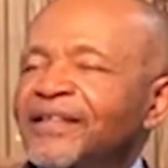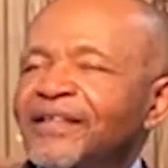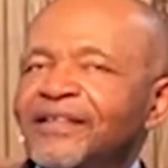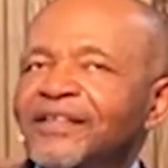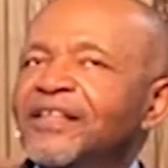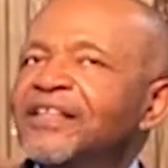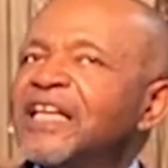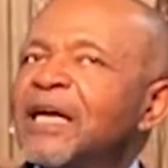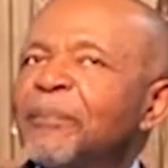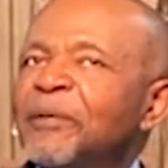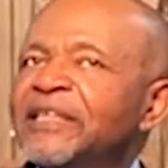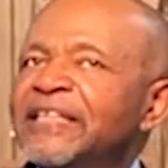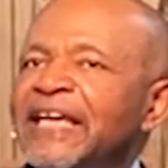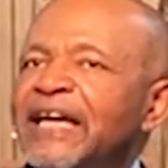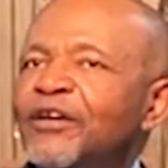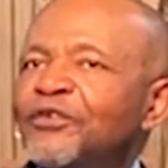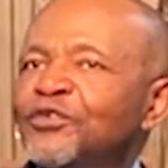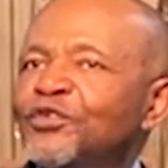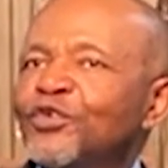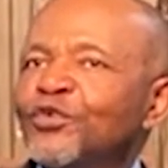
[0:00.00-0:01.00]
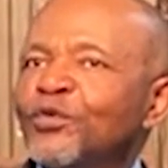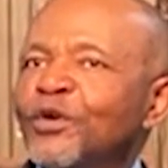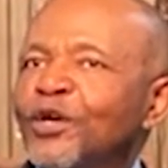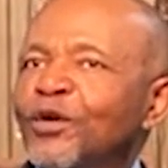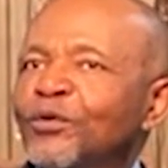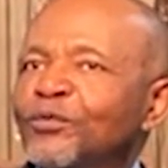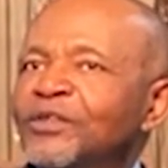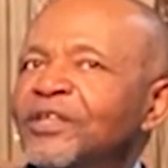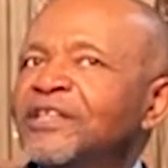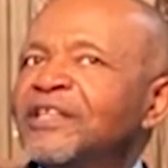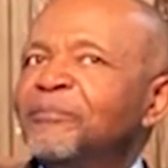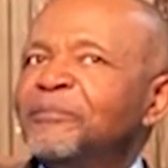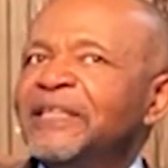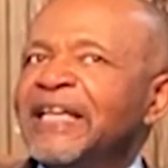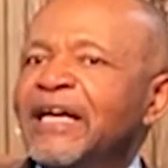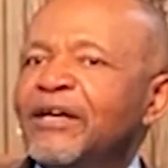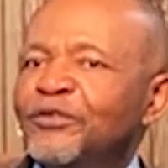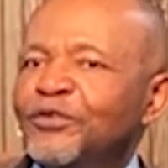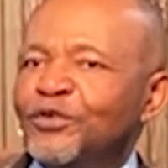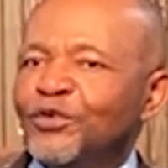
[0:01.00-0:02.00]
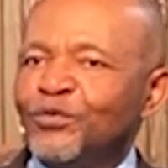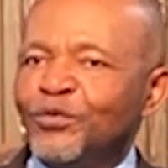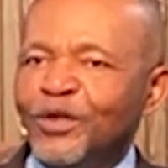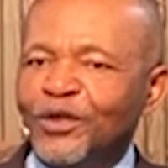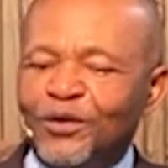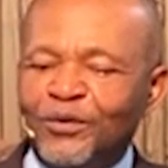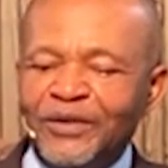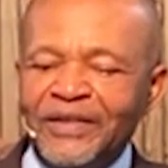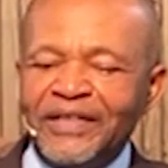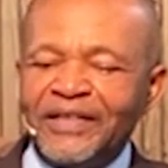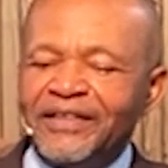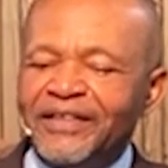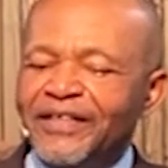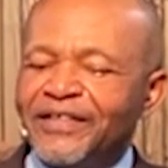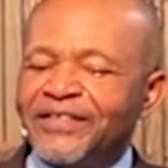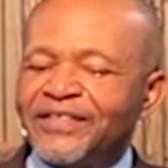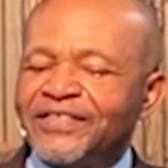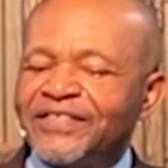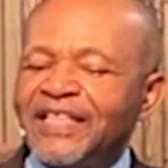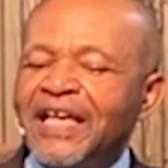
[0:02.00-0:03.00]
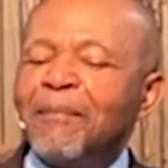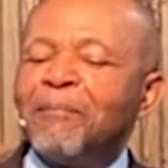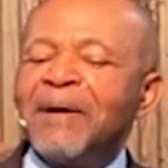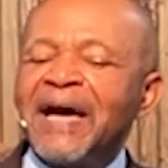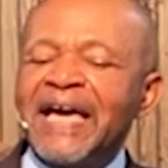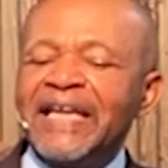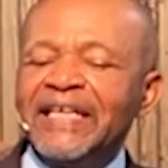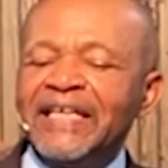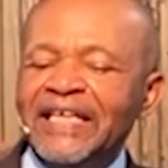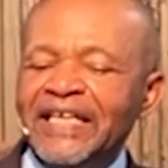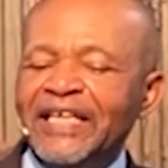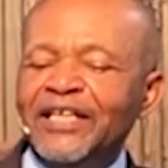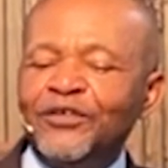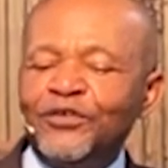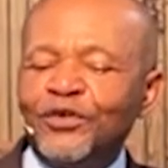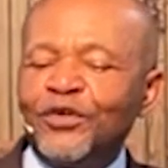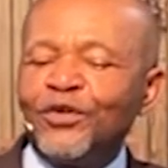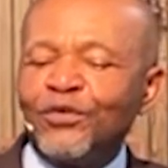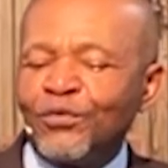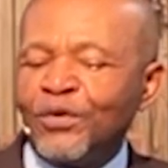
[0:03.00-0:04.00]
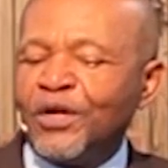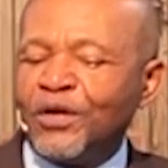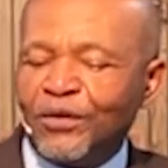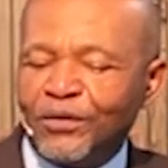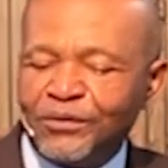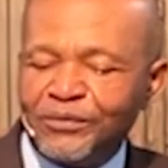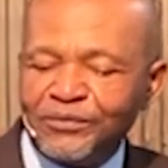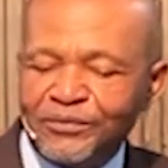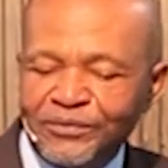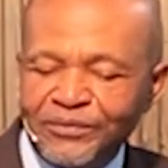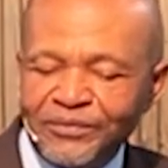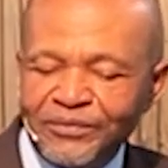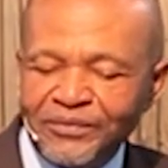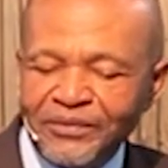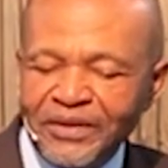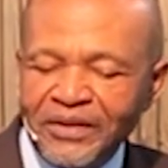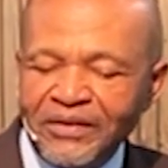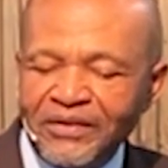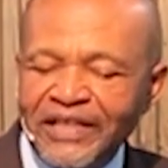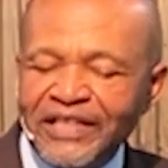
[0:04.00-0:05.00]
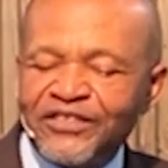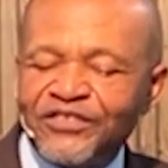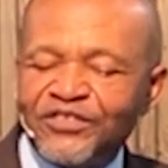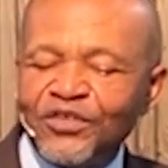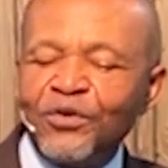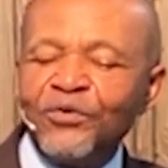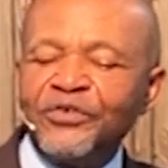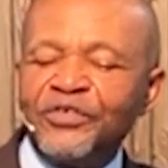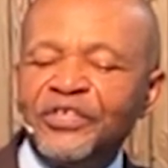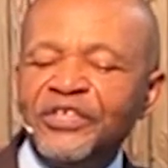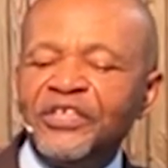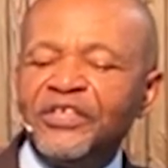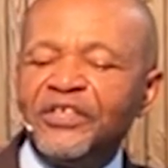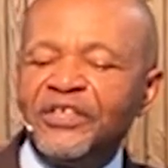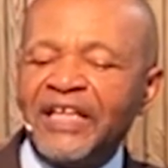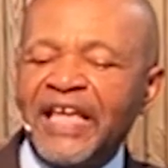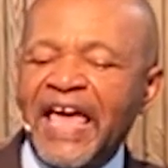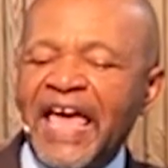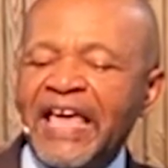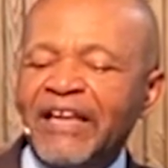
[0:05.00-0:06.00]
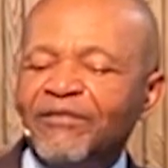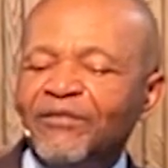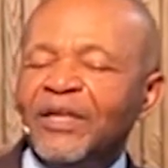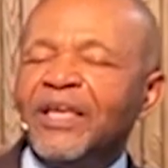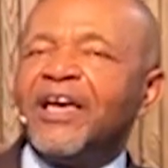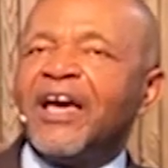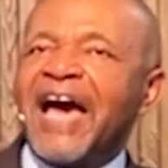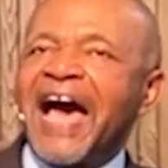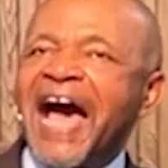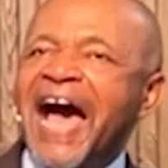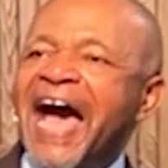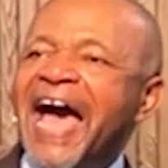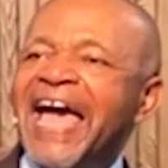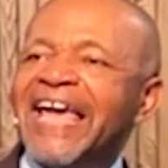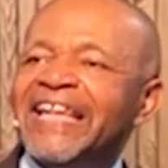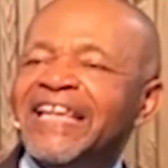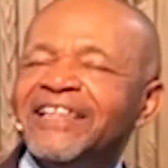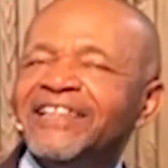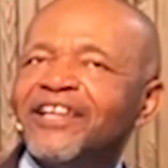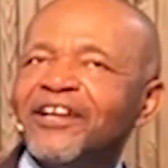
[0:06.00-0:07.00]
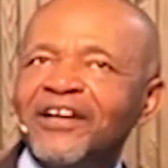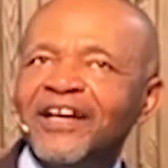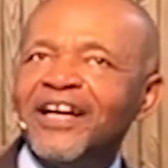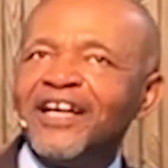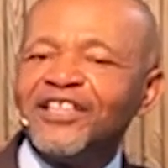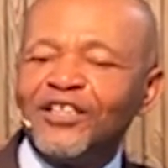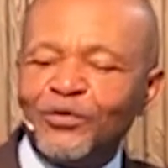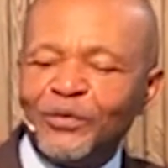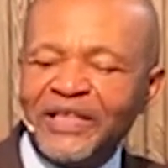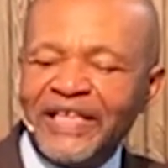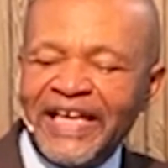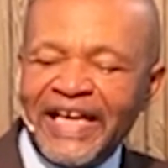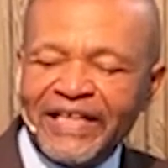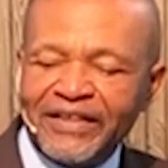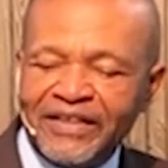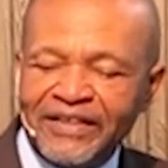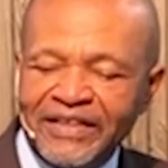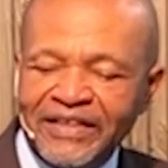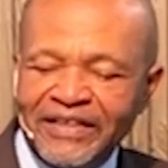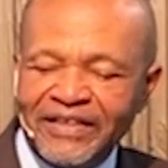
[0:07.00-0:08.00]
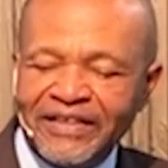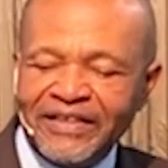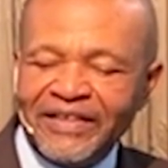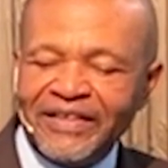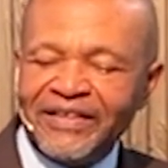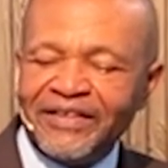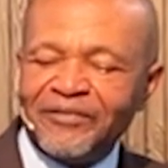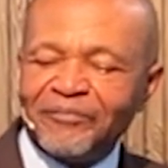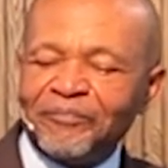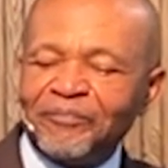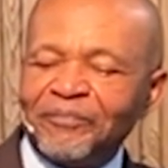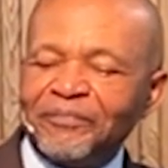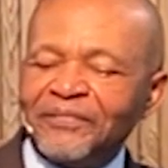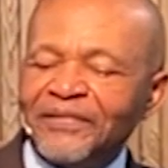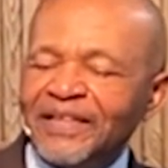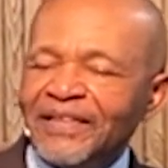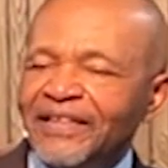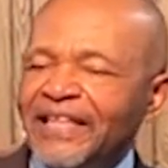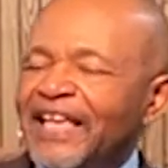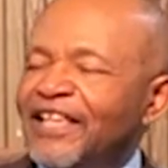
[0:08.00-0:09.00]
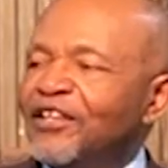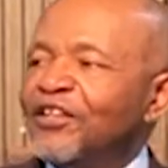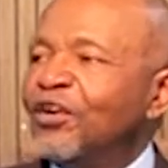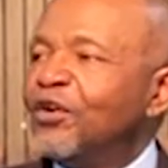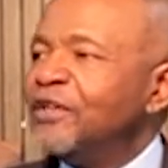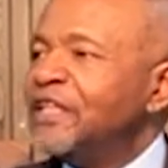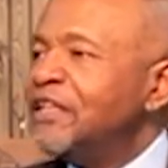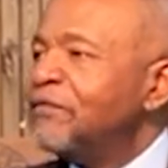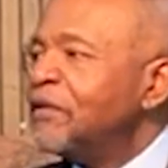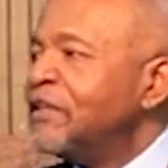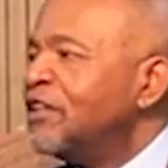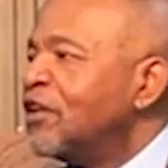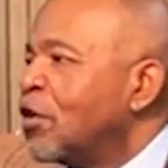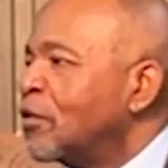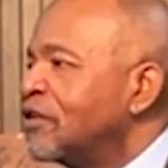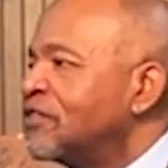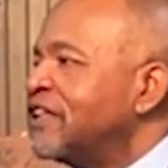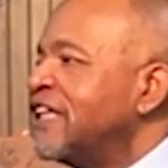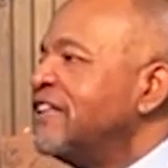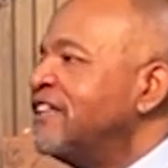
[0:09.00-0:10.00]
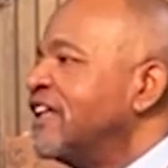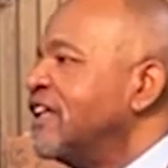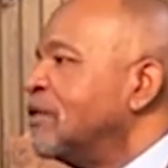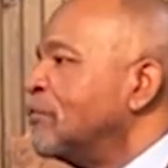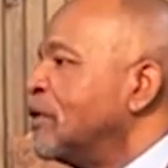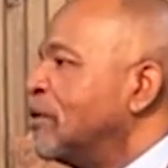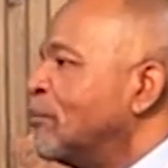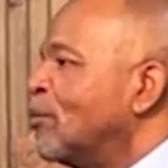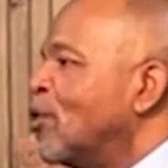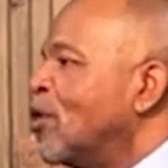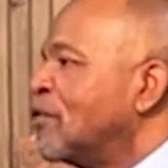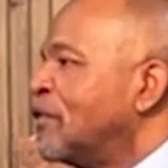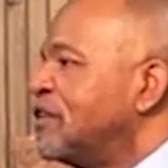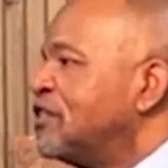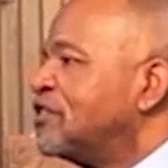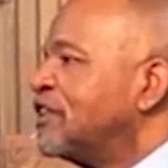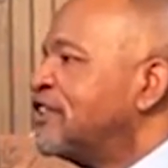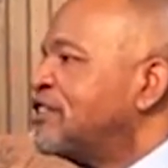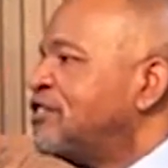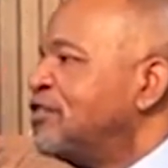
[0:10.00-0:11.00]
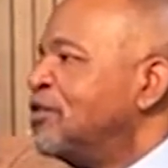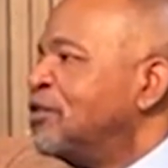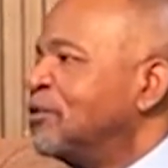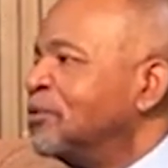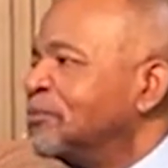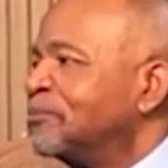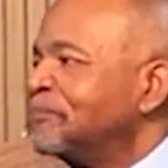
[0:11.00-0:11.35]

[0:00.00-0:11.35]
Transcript: Look up and down your row. Look up and down your row. There's somebody in your row that's so good at hiding their other reality that you don't even notice. They deal with more than just you.